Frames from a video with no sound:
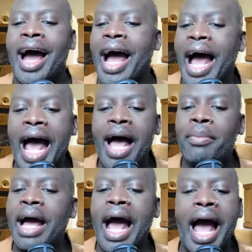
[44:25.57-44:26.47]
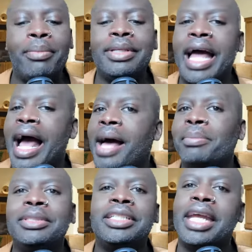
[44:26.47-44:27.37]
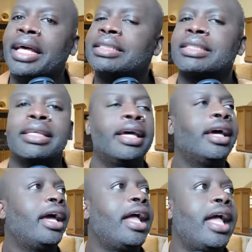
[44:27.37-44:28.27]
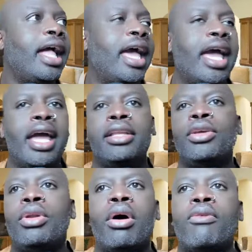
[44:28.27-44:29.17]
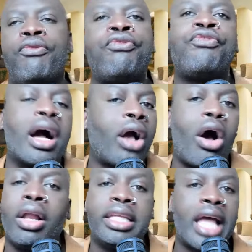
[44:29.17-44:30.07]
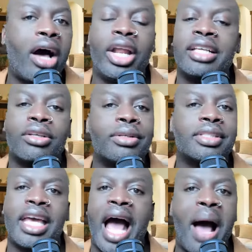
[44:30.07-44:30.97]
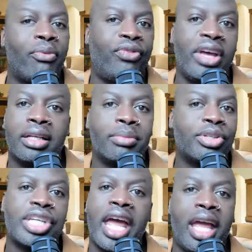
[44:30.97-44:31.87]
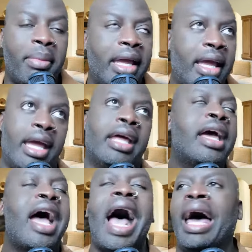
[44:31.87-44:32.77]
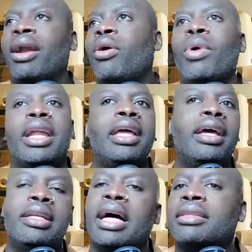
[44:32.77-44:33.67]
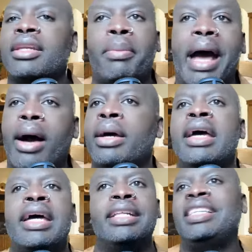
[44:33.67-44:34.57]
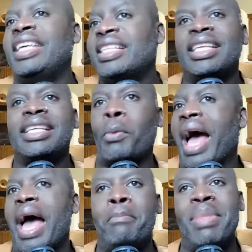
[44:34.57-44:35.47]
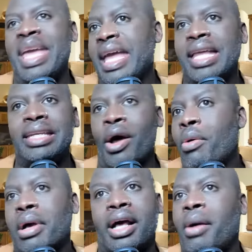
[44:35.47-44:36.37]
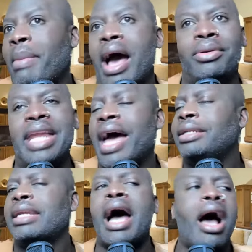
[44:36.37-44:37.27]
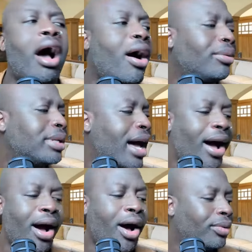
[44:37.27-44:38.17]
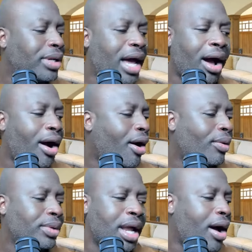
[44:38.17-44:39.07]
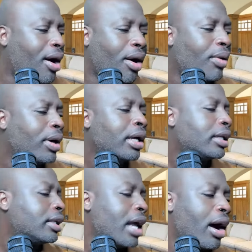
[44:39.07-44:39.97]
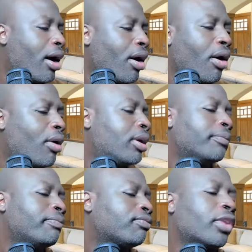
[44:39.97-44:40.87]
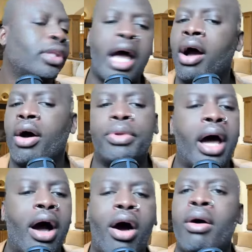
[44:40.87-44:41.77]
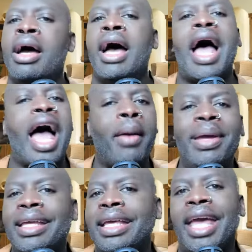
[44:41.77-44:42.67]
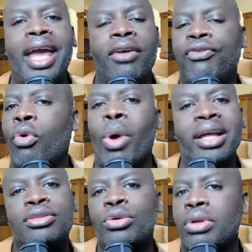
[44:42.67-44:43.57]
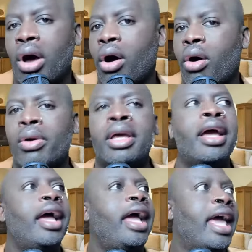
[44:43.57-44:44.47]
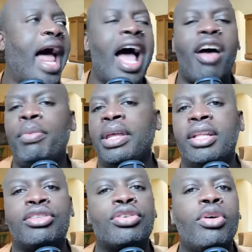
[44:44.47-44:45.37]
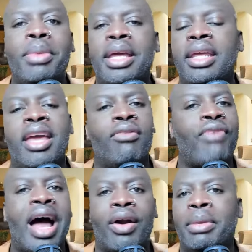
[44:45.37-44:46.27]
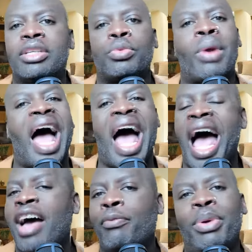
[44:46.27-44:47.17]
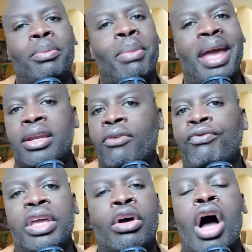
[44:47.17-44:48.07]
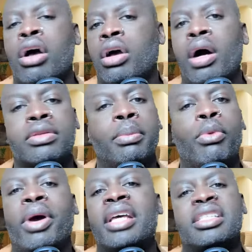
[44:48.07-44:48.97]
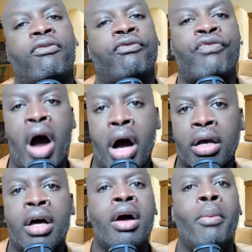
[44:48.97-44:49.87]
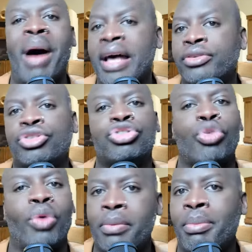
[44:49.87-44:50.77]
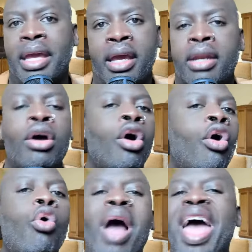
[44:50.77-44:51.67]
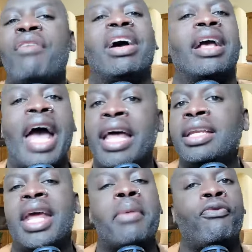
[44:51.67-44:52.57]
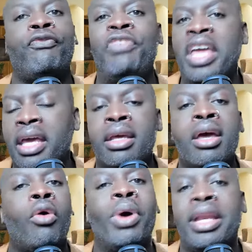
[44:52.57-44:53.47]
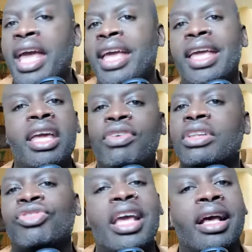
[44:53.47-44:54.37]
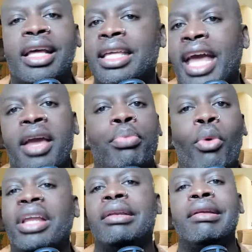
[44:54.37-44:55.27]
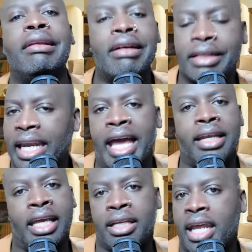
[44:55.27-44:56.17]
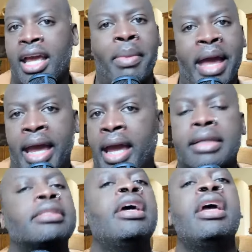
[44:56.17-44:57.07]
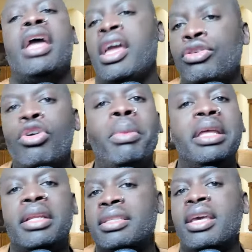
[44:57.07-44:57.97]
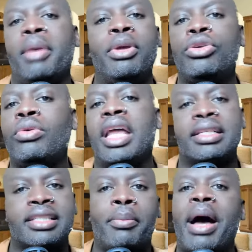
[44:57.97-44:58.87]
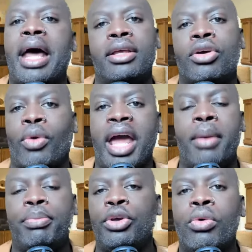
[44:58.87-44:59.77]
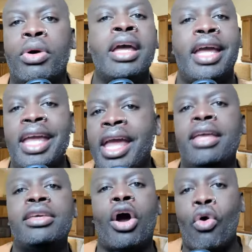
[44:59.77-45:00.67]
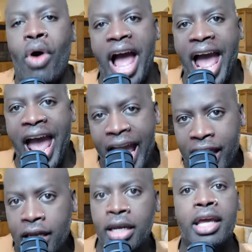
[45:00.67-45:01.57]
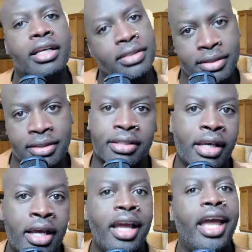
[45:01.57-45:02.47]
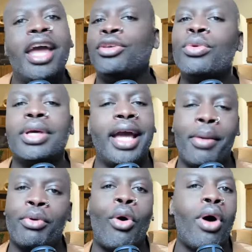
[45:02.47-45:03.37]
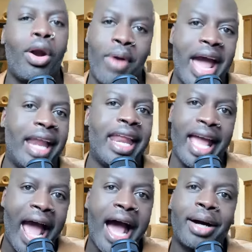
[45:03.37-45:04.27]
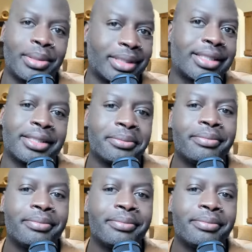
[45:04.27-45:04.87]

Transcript: I, I, I'm just, and you know, fuck all of y'all that's going to say I'm victim shaming and I don't want to hear nothing about this is why men don't come out. Now, no, no, no, no. No, no, no. I've been gay for way too long, And I've been in too many environments where I've been made to feel uncomfortable as fuck by straight men who have a goddamn fit when they even think a gay boy looking at their damn ass. And you mean to tell me you let somebody grab you in your anus and you kept going around their house?